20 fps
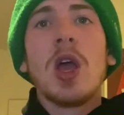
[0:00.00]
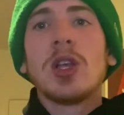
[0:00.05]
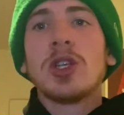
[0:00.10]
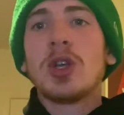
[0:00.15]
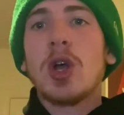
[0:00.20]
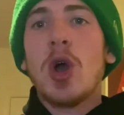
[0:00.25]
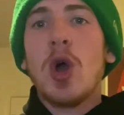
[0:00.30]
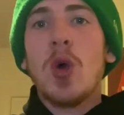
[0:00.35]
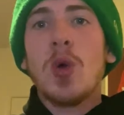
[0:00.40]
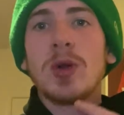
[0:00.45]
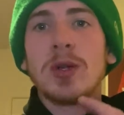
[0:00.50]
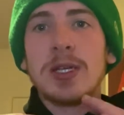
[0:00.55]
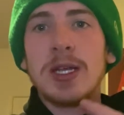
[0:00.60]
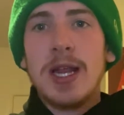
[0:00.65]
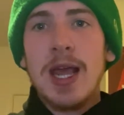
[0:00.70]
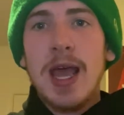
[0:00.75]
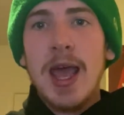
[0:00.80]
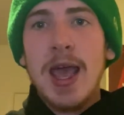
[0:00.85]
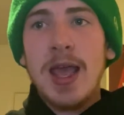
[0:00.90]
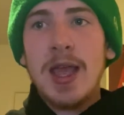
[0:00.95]
So
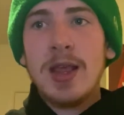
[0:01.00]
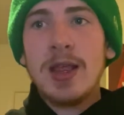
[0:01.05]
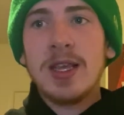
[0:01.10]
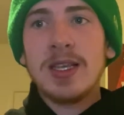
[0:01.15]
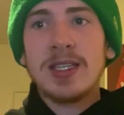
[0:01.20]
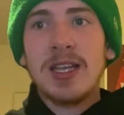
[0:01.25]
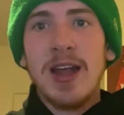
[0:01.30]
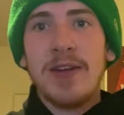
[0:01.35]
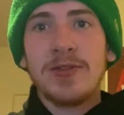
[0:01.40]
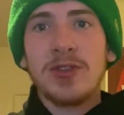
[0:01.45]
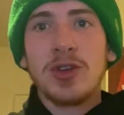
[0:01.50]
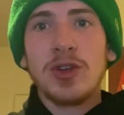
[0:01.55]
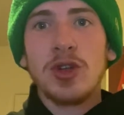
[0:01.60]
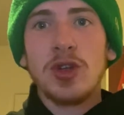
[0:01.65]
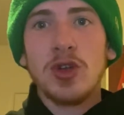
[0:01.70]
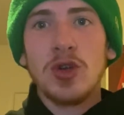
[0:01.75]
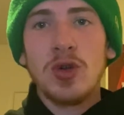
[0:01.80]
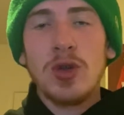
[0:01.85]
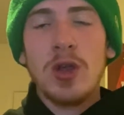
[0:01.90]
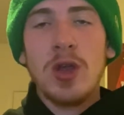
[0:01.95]
today, this
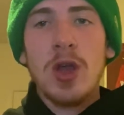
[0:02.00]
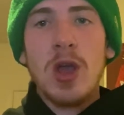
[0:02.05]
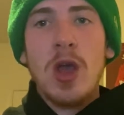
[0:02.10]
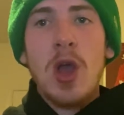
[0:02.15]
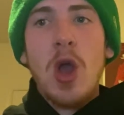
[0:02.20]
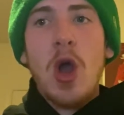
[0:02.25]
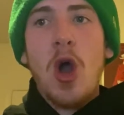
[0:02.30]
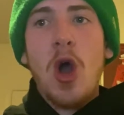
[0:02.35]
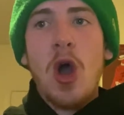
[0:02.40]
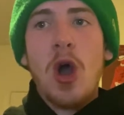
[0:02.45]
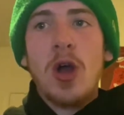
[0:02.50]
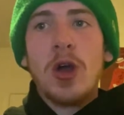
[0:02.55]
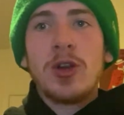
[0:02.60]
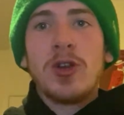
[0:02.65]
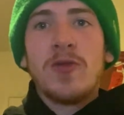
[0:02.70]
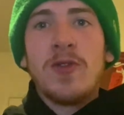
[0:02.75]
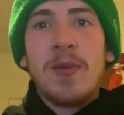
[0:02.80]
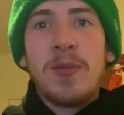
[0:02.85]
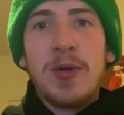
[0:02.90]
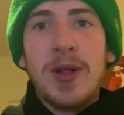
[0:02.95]
afternoon, on
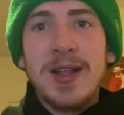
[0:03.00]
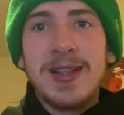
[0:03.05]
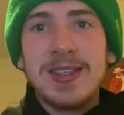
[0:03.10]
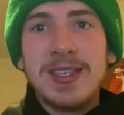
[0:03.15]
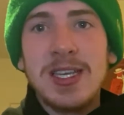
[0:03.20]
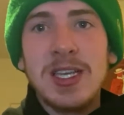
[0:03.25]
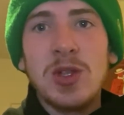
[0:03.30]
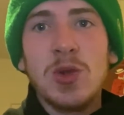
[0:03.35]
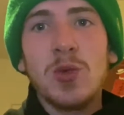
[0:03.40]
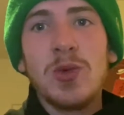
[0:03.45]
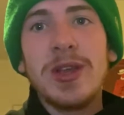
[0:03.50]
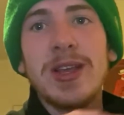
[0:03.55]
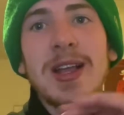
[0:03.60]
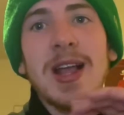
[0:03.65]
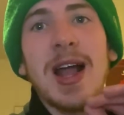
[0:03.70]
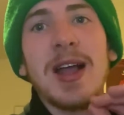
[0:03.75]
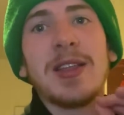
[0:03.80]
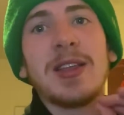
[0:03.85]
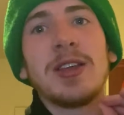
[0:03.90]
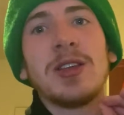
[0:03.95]
November 18th, we
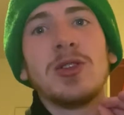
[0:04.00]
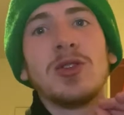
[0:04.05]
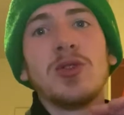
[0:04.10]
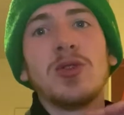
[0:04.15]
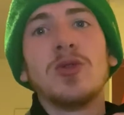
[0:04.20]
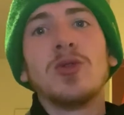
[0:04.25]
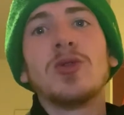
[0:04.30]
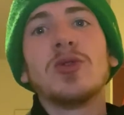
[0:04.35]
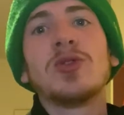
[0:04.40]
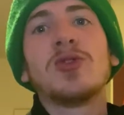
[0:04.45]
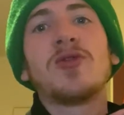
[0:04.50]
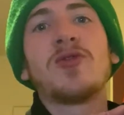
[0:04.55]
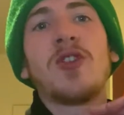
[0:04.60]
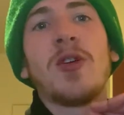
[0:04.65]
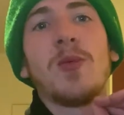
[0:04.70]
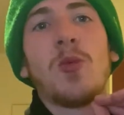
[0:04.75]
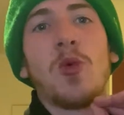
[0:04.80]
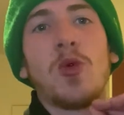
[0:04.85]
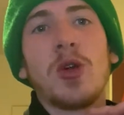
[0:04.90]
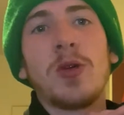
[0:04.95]
got the news
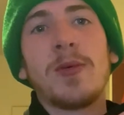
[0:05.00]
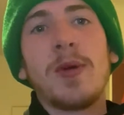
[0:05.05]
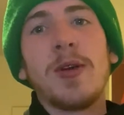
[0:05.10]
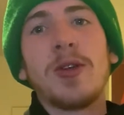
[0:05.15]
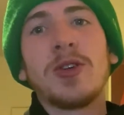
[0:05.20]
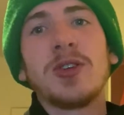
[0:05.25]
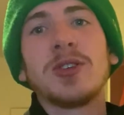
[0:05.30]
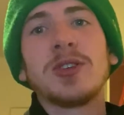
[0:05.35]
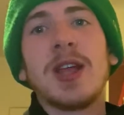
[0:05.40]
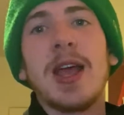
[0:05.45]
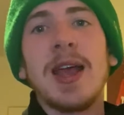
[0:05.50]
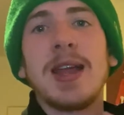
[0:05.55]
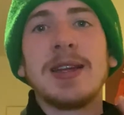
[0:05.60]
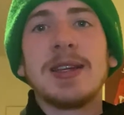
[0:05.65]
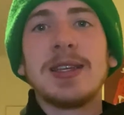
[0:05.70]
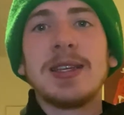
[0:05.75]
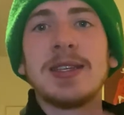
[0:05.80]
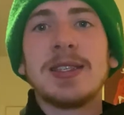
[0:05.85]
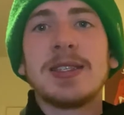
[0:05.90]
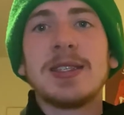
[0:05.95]
from Warner Brothers
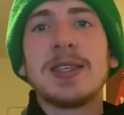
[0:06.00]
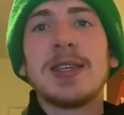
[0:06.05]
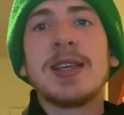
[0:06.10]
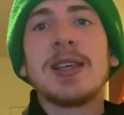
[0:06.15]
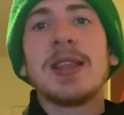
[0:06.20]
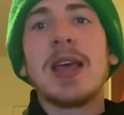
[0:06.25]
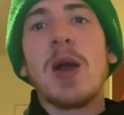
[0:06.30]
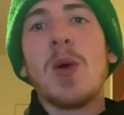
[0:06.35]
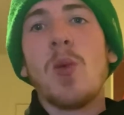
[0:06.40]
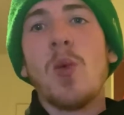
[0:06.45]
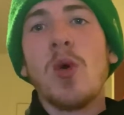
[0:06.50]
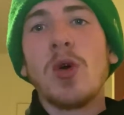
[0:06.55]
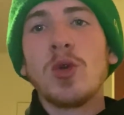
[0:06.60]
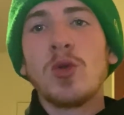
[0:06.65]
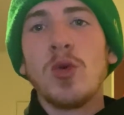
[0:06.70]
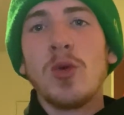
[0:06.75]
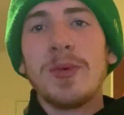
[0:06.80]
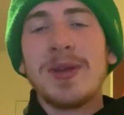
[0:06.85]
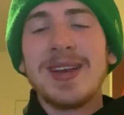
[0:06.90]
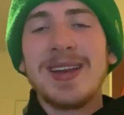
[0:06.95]
and DC that Wonder
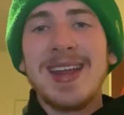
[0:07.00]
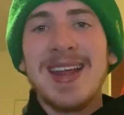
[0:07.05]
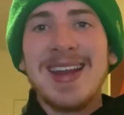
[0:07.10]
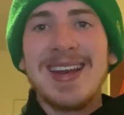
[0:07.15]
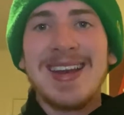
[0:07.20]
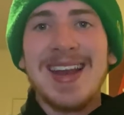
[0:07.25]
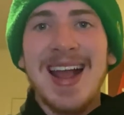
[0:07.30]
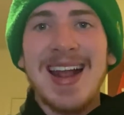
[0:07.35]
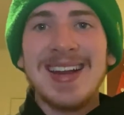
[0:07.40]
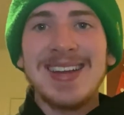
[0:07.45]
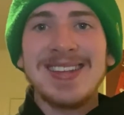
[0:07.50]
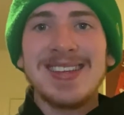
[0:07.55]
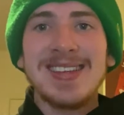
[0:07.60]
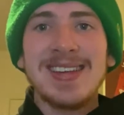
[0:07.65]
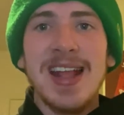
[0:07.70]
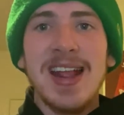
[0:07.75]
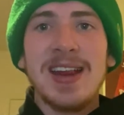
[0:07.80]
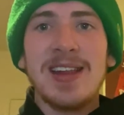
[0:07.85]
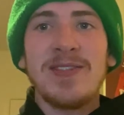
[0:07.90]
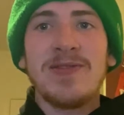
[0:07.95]
Woman
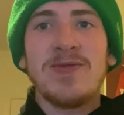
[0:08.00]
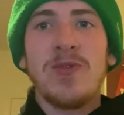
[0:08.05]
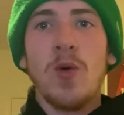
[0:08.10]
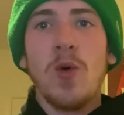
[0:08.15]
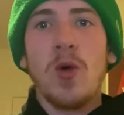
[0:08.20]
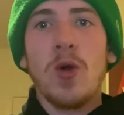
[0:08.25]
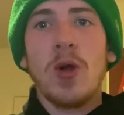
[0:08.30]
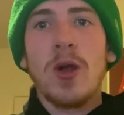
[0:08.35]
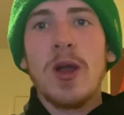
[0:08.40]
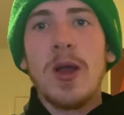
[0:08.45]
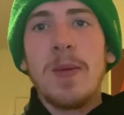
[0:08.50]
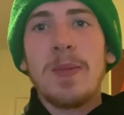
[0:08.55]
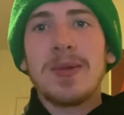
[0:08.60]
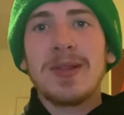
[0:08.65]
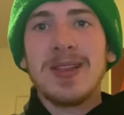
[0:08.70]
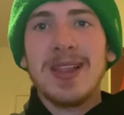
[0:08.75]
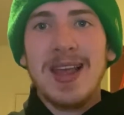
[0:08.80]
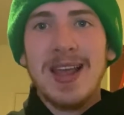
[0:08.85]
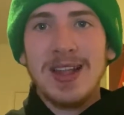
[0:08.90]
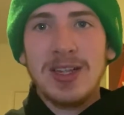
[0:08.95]
1984
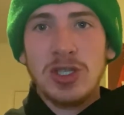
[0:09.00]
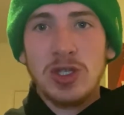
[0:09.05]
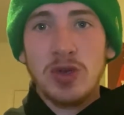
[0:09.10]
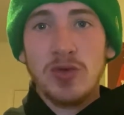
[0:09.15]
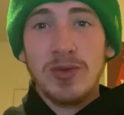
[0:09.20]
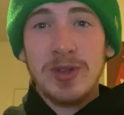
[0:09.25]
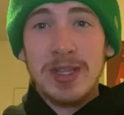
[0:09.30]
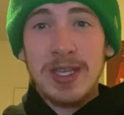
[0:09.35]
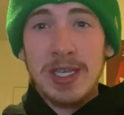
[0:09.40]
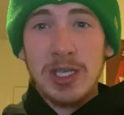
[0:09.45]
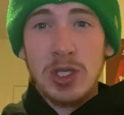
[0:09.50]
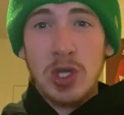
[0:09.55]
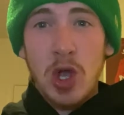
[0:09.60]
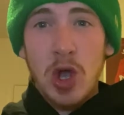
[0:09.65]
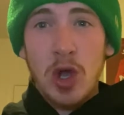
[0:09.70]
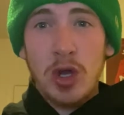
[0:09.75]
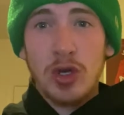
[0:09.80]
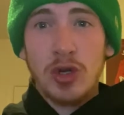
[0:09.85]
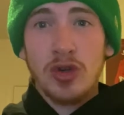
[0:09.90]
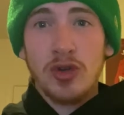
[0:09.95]
plans to release
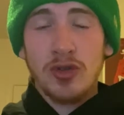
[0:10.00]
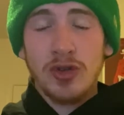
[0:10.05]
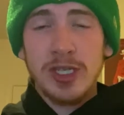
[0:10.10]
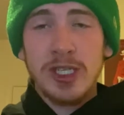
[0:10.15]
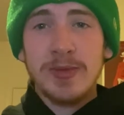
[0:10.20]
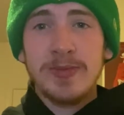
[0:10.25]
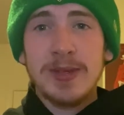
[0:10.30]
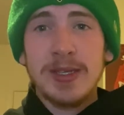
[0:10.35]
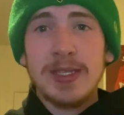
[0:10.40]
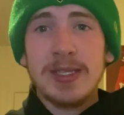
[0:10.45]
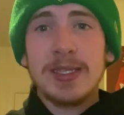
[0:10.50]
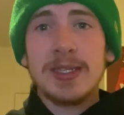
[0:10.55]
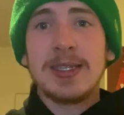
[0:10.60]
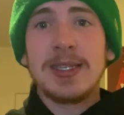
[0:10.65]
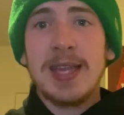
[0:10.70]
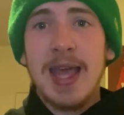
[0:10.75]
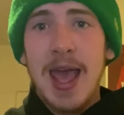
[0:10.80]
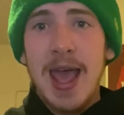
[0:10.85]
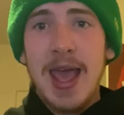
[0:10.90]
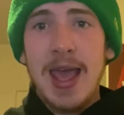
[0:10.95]
on Christmas
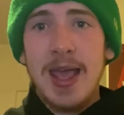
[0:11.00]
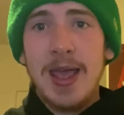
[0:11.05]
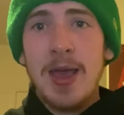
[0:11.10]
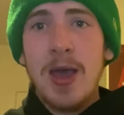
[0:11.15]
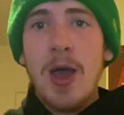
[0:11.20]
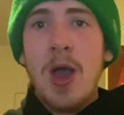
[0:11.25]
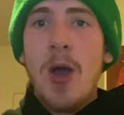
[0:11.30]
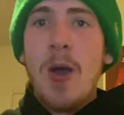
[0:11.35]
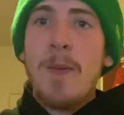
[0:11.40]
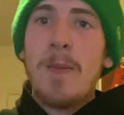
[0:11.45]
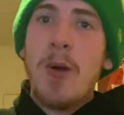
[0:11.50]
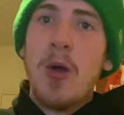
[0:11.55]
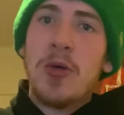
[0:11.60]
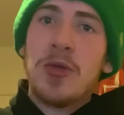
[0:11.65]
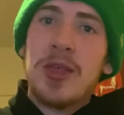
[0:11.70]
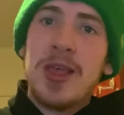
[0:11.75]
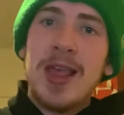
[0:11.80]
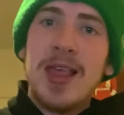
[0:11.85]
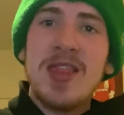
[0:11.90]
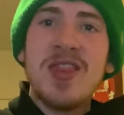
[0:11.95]
Day,
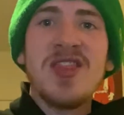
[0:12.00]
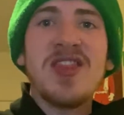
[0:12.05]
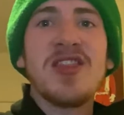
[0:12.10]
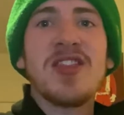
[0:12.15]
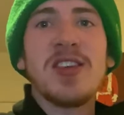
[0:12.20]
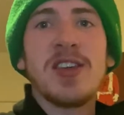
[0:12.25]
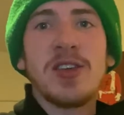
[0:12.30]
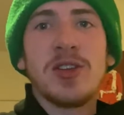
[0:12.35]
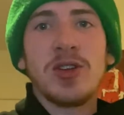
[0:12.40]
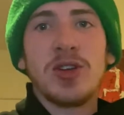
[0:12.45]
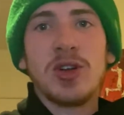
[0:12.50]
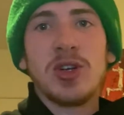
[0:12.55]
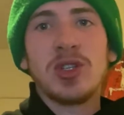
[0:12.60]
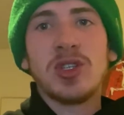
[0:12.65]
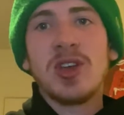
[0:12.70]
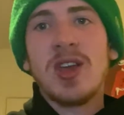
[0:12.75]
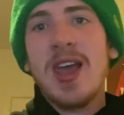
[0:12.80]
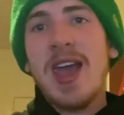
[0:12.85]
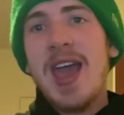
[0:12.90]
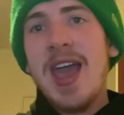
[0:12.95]
both in
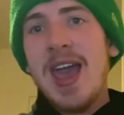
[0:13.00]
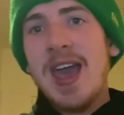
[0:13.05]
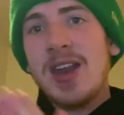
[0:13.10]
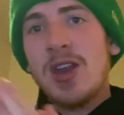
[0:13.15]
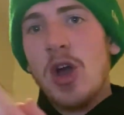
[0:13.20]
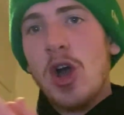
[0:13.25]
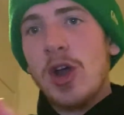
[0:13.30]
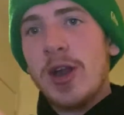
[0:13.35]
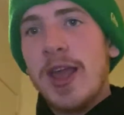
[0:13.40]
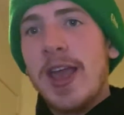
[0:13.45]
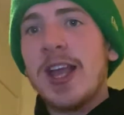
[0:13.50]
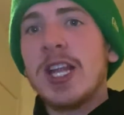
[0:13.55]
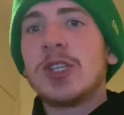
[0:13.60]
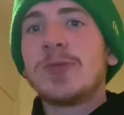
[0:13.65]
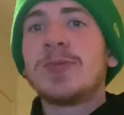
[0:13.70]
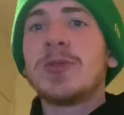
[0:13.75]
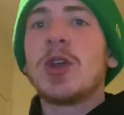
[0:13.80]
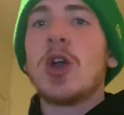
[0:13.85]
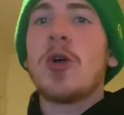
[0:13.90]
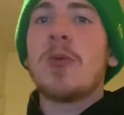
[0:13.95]
theaters and on
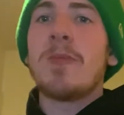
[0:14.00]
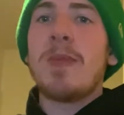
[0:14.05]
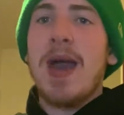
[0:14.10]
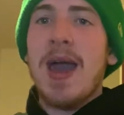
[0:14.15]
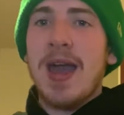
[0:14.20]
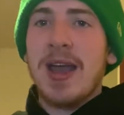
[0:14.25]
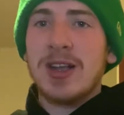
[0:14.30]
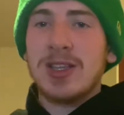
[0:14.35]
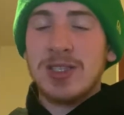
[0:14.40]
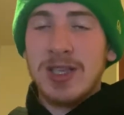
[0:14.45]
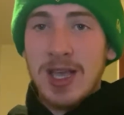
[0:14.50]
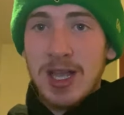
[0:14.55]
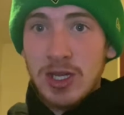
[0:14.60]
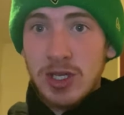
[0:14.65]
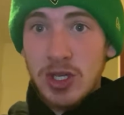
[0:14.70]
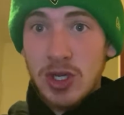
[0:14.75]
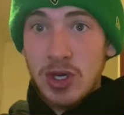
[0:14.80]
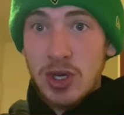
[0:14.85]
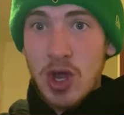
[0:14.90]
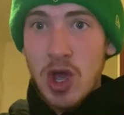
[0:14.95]
HBO Max,
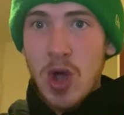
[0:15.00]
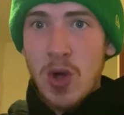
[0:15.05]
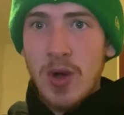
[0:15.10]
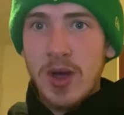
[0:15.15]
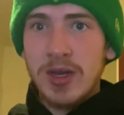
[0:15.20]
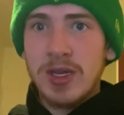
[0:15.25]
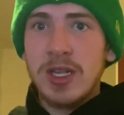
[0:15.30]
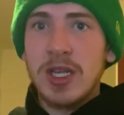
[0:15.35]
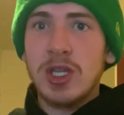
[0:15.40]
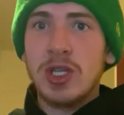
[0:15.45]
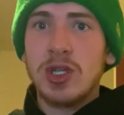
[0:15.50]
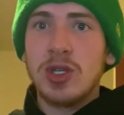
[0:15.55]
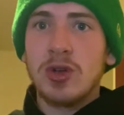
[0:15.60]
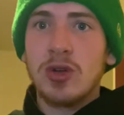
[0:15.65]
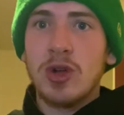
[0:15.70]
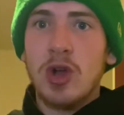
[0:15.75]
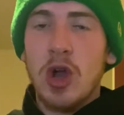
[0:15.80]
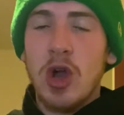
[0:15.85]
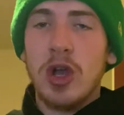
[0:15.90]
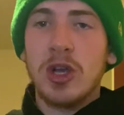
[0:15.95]
to no
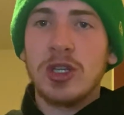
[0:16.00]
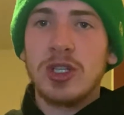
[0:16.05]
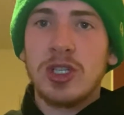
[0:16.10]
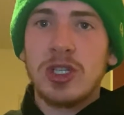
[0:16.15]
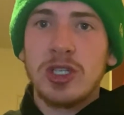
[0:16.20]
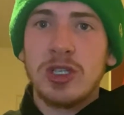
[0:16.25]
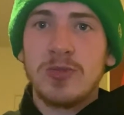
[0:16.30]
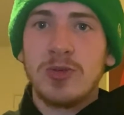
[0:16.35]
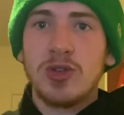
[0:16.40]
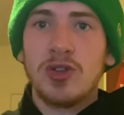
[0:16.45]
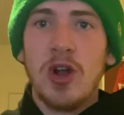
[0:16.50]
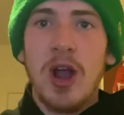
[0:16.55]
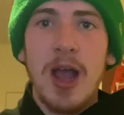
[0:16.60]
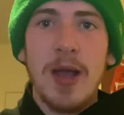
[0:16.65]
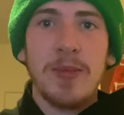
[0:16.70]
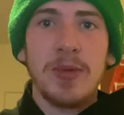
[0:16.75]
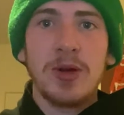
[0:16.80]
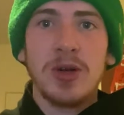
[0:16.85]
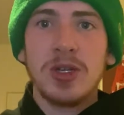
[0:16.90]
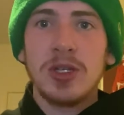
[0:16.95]
additional cost to
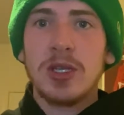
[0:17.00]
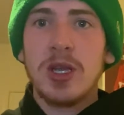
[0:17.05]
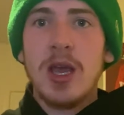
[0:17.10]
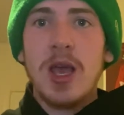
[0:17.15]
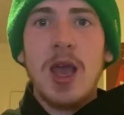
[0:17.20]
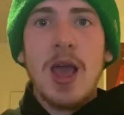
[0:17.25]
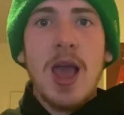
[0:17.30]
subscribers.